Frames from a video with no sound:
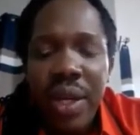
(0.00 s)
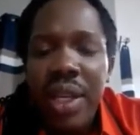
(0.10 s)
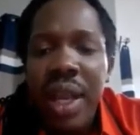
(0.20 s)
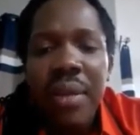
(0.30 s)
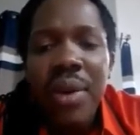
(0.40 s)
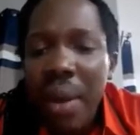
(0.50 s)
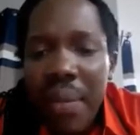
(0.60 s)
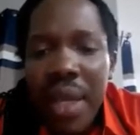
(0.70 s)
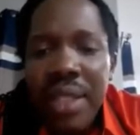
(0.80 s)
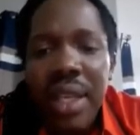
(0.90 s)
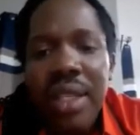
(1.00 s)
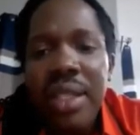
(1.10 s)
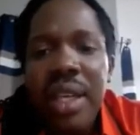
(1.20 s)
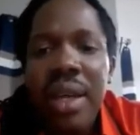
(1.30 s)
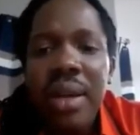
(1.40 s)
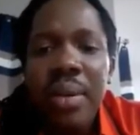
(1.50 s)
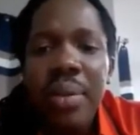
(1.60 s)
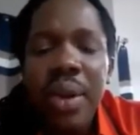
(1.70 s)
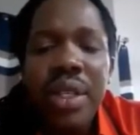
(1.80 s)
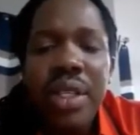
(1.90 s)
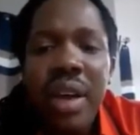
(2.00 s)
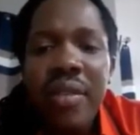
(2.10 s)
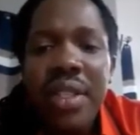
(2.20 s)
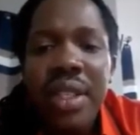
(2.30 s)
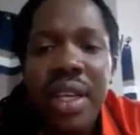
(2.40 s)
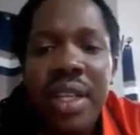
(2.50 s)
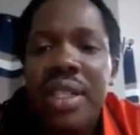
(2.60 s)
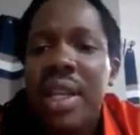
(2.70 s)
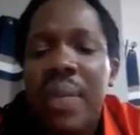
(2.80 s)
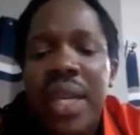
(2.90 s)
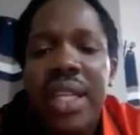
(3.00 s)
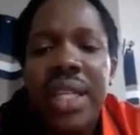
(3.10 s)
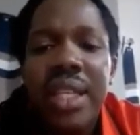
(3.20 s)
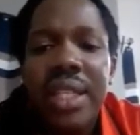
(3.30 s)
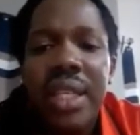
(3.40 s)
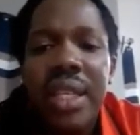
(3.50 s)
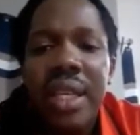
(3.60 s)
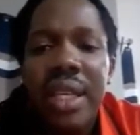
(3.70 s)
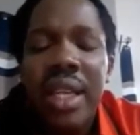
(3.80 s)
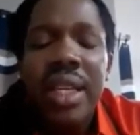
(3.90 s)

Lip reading: When it cannot make sense that a police officer is stopping a taxi,